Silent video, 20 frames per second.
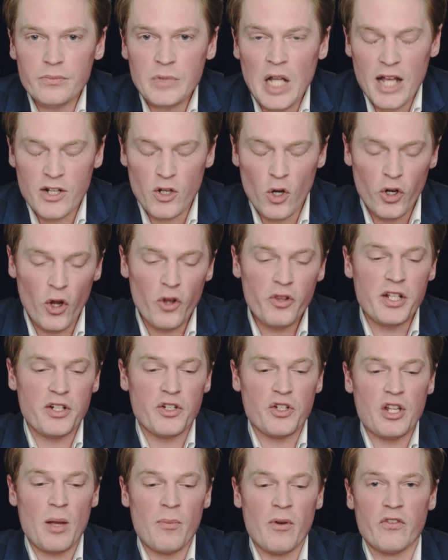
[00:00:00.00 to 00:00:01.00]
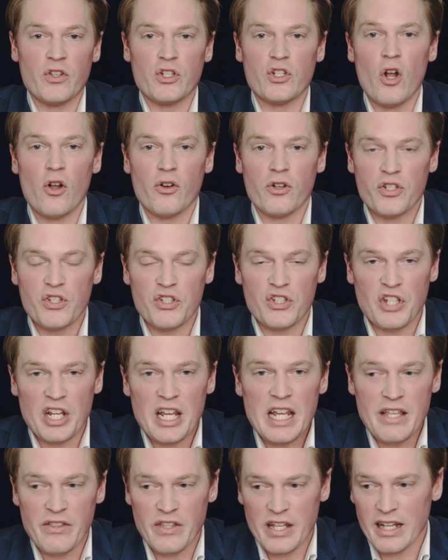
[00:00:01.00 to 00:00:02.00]
And not only do some of us not
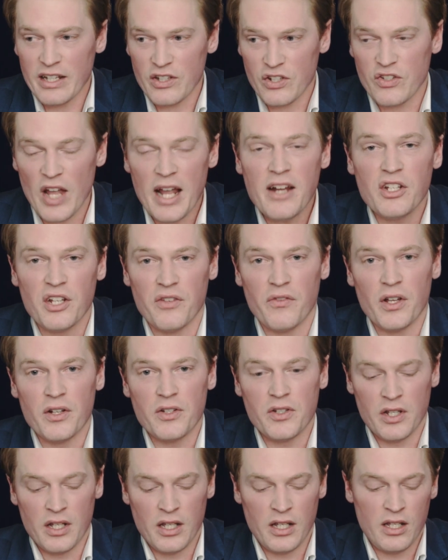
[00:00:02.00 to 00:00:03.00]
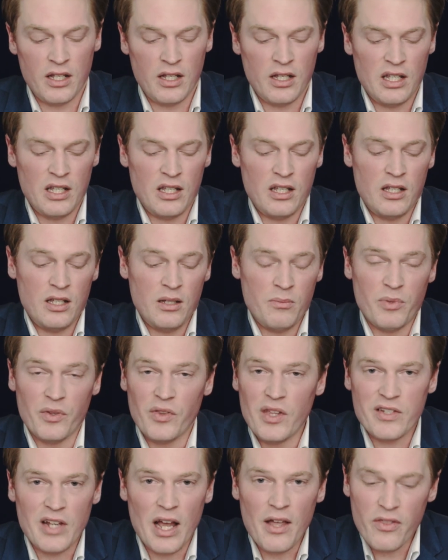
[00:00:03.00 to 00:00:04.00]
see the extent of it, but
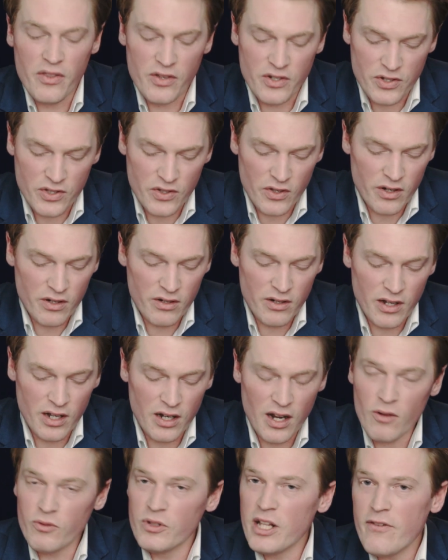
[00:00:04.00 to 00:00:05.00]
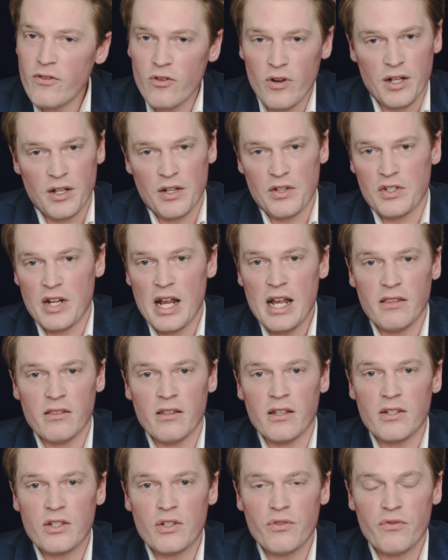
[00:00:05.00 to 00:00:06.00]
there's others that, and I'll never understand this,